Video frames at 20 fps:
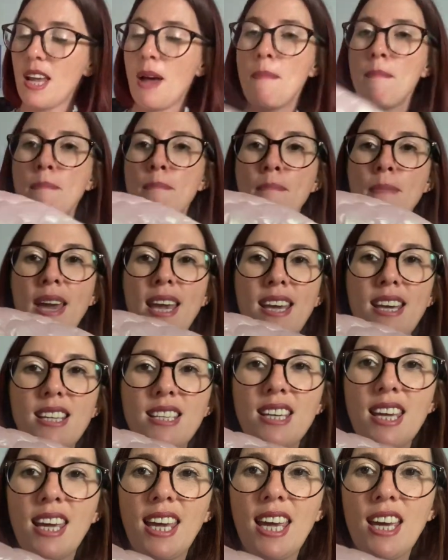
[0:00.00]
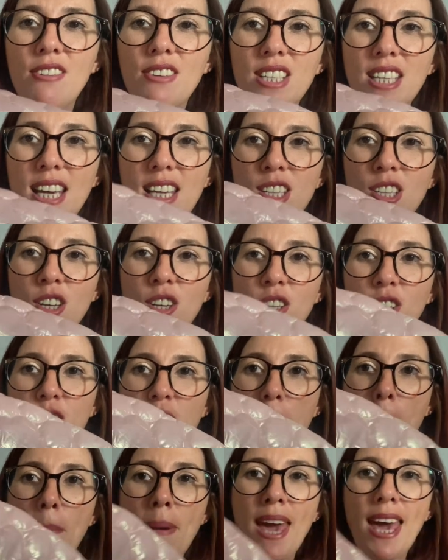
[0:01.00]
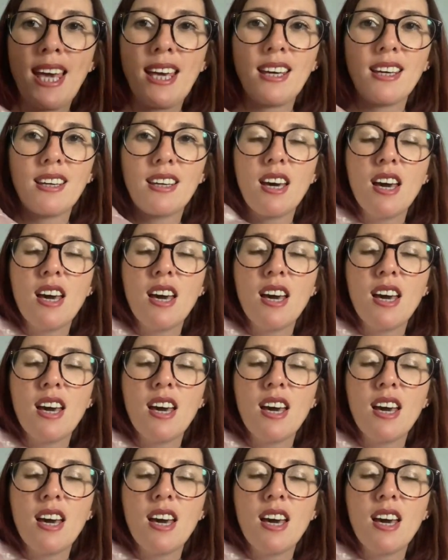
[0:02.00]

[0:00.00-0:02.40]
amazing iridescent pink.